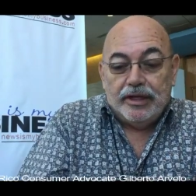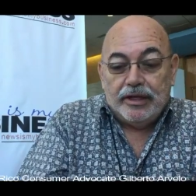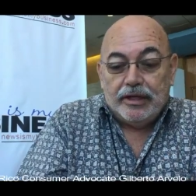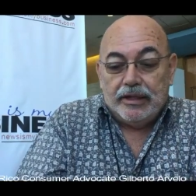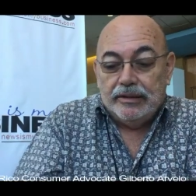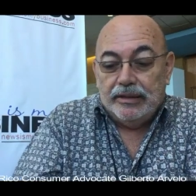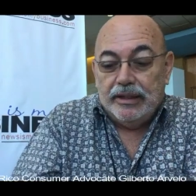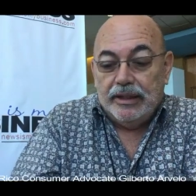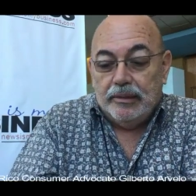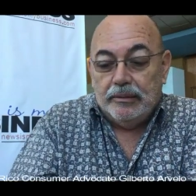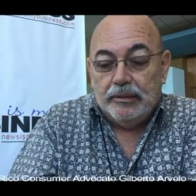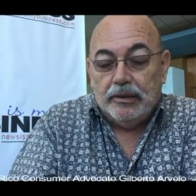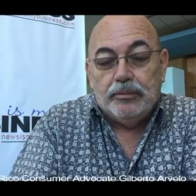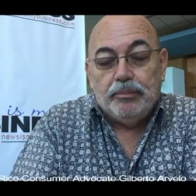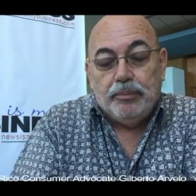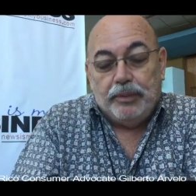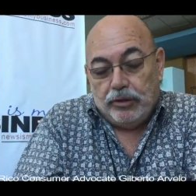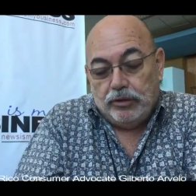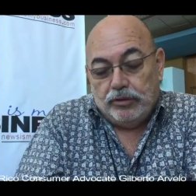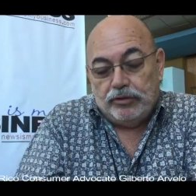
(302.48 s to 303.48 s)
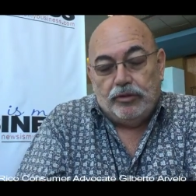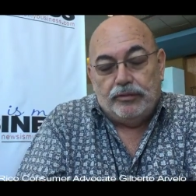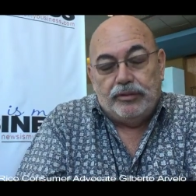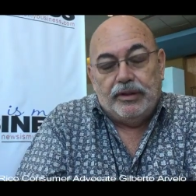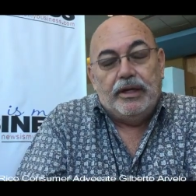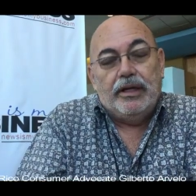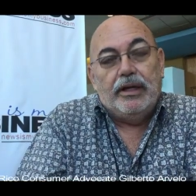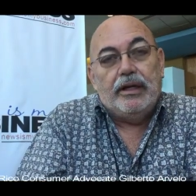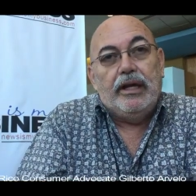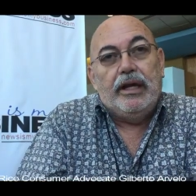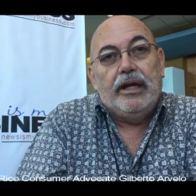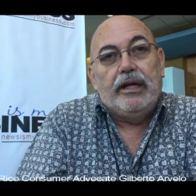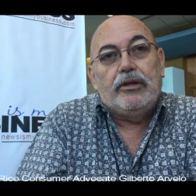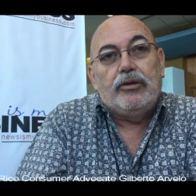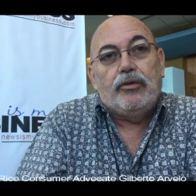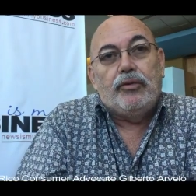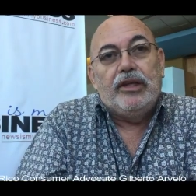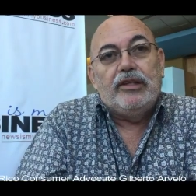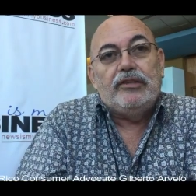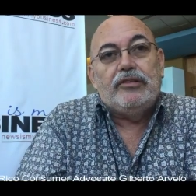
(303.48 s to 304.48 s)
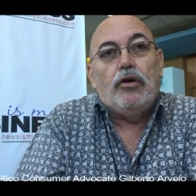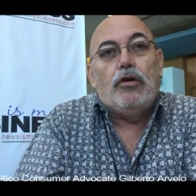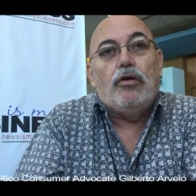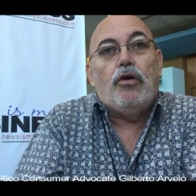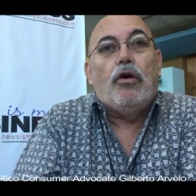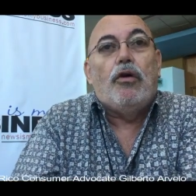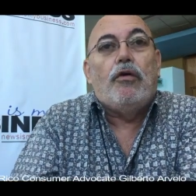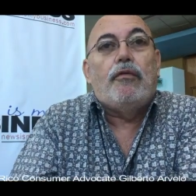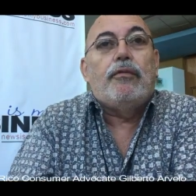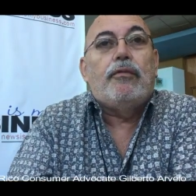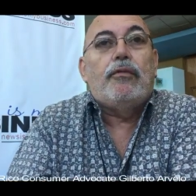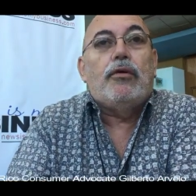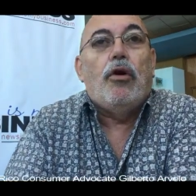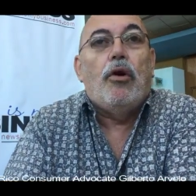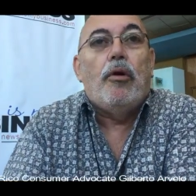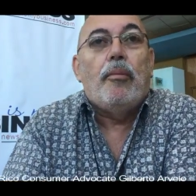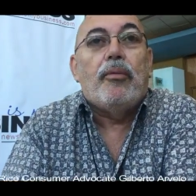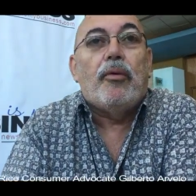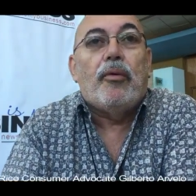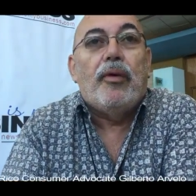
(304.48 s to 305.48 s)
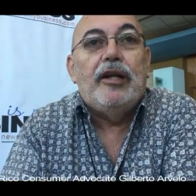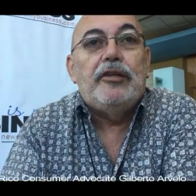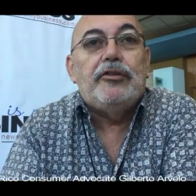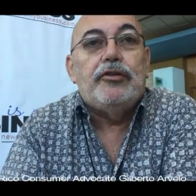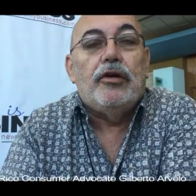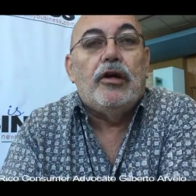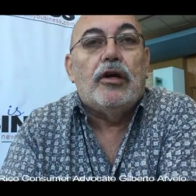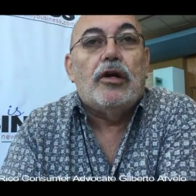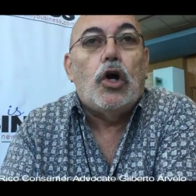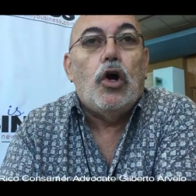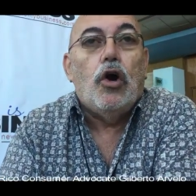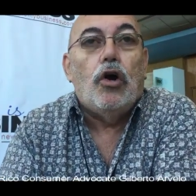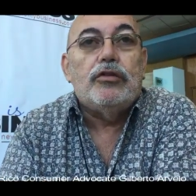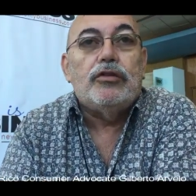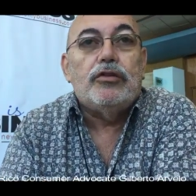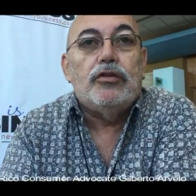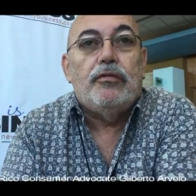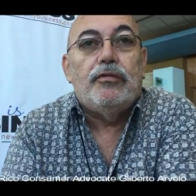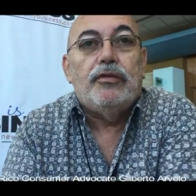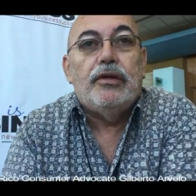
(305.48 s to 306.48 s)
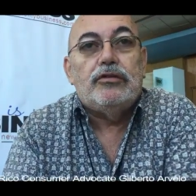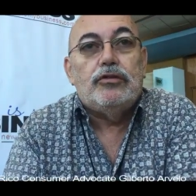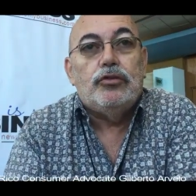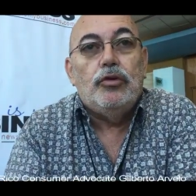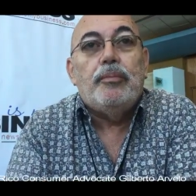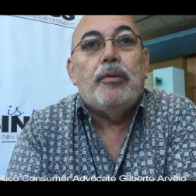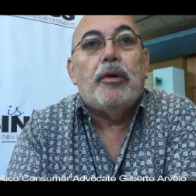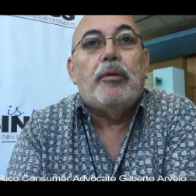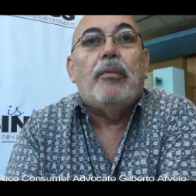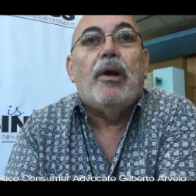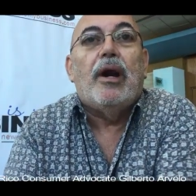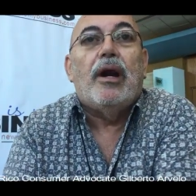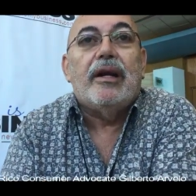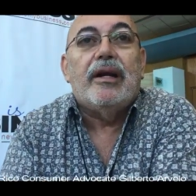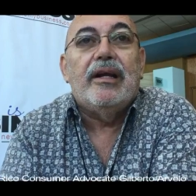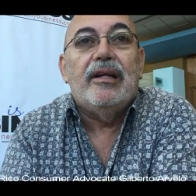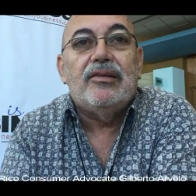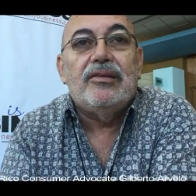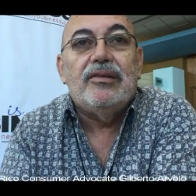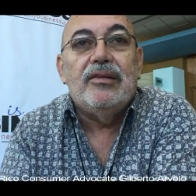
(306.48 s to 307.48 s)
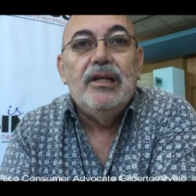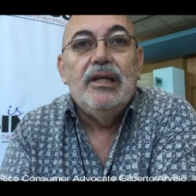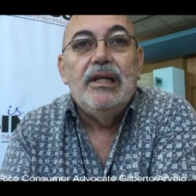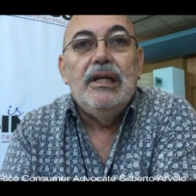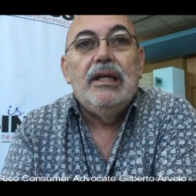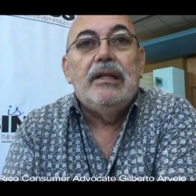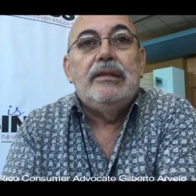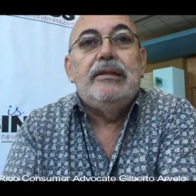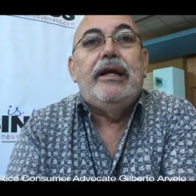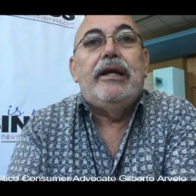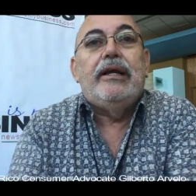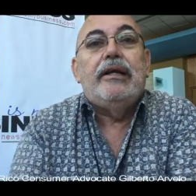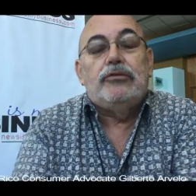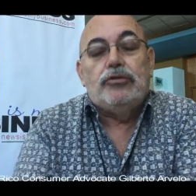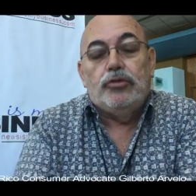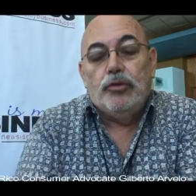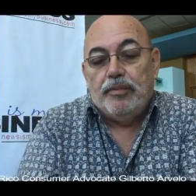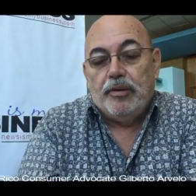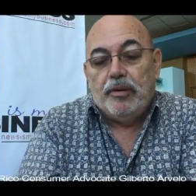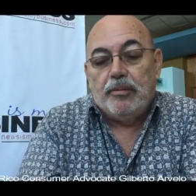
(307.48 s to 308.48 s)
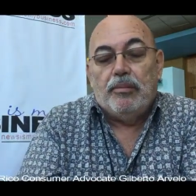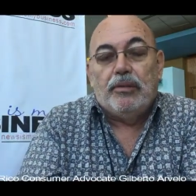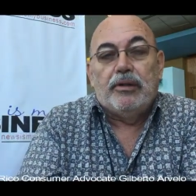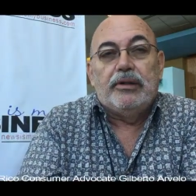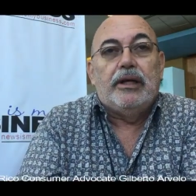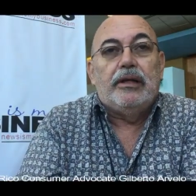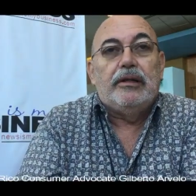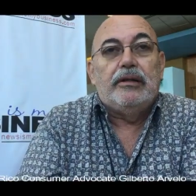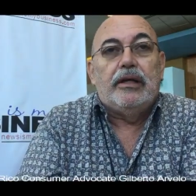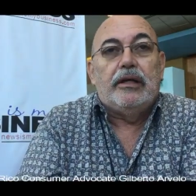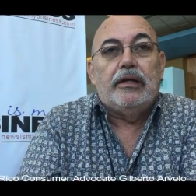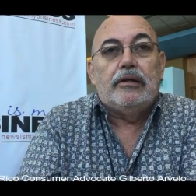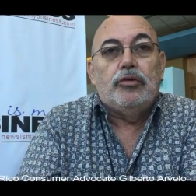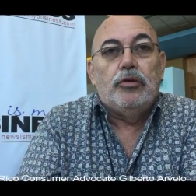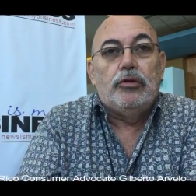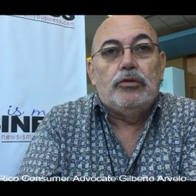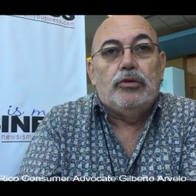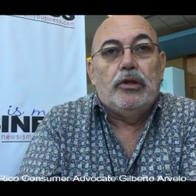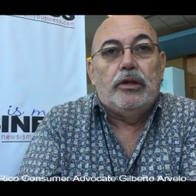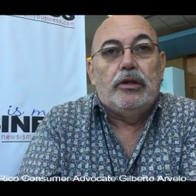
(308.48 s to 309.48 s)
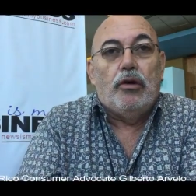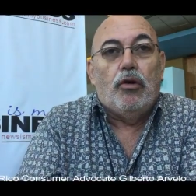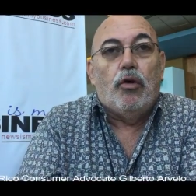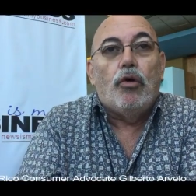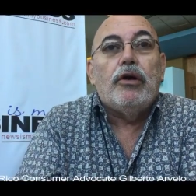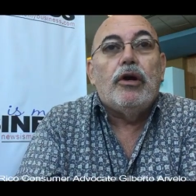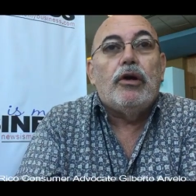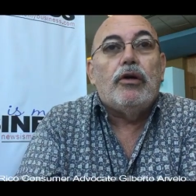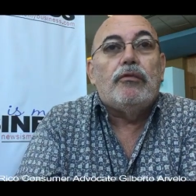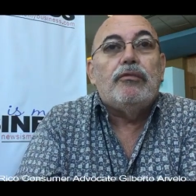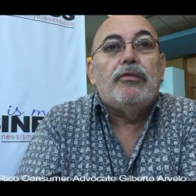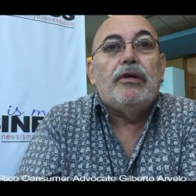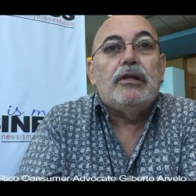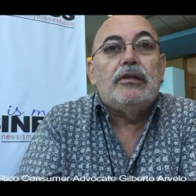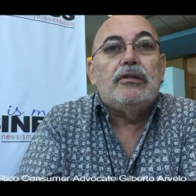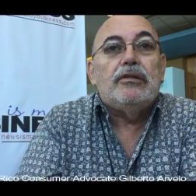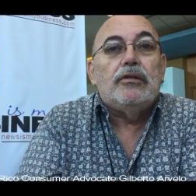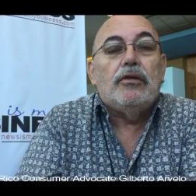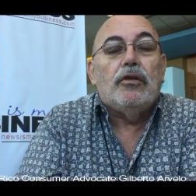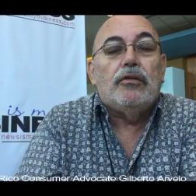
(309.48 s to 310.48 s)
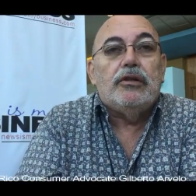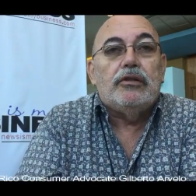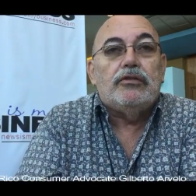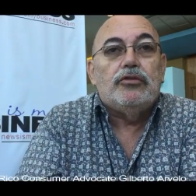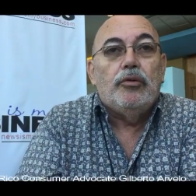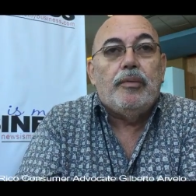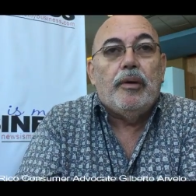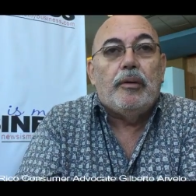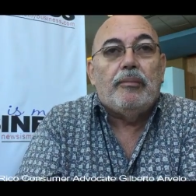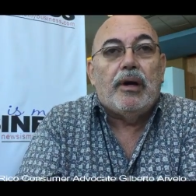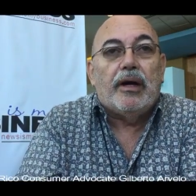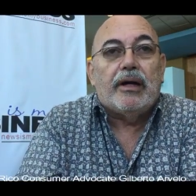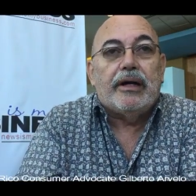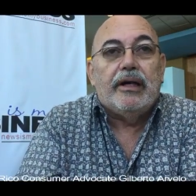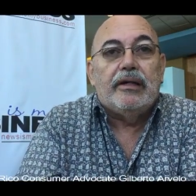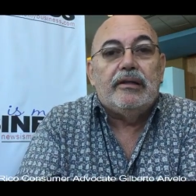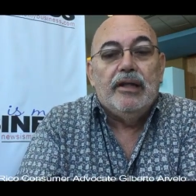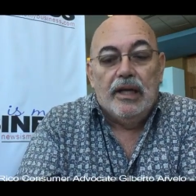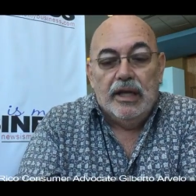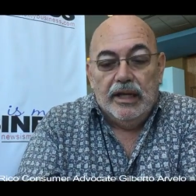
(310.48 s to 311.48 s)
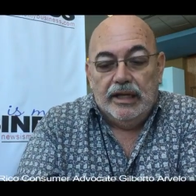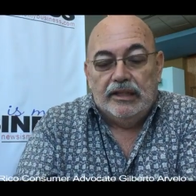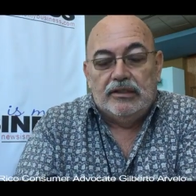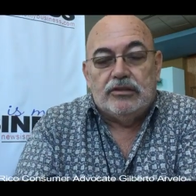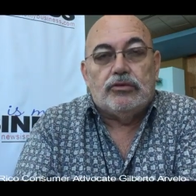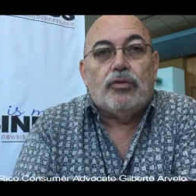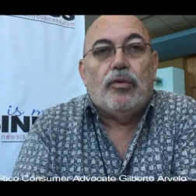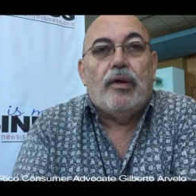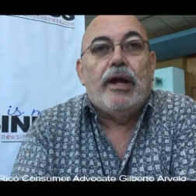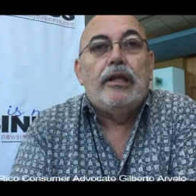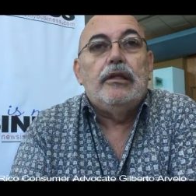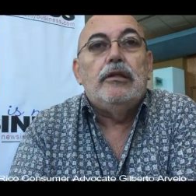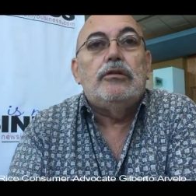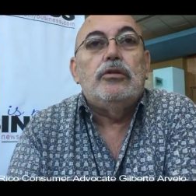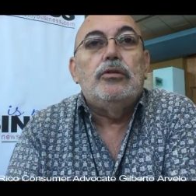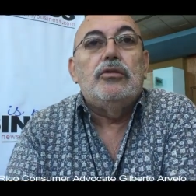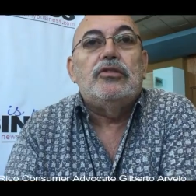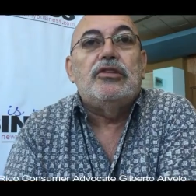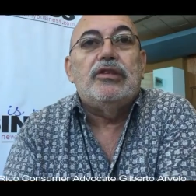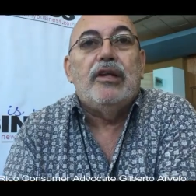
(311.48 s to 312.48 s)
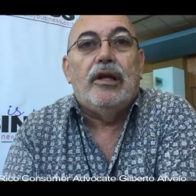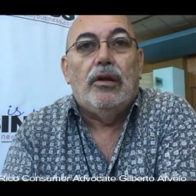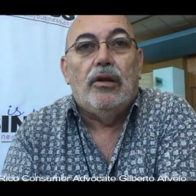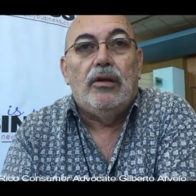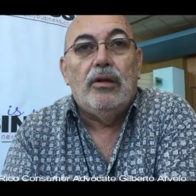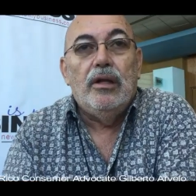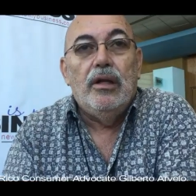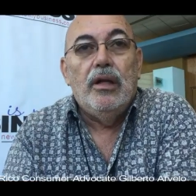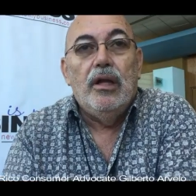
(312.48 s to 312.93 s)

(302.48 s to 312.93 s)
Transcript: the, the, because of the increase of operational cost of the supermarkets the super the, the, the owner of the of the supermarket is trying to sell